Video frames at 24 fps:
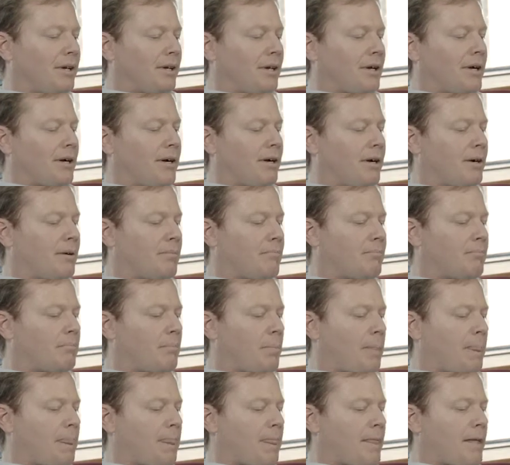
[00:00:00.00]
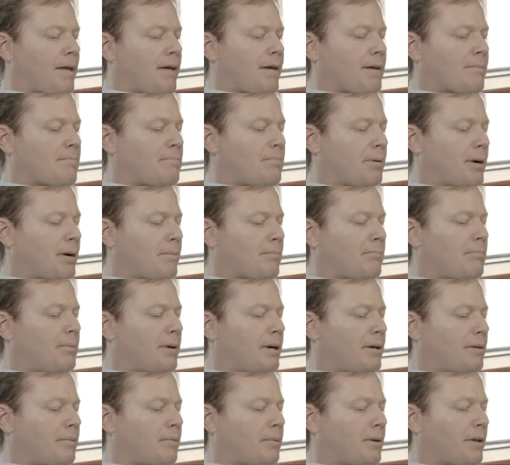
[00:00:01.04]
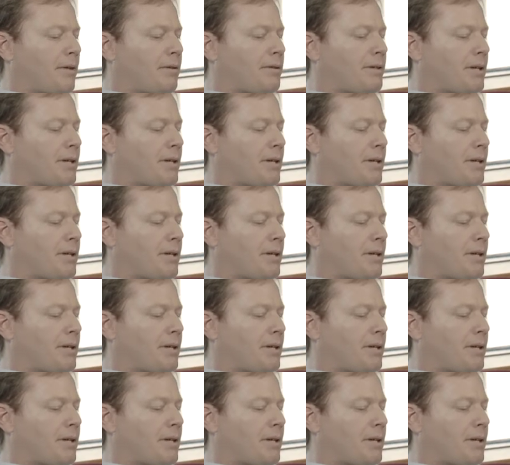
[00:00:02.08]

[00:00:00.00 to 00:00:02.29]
But with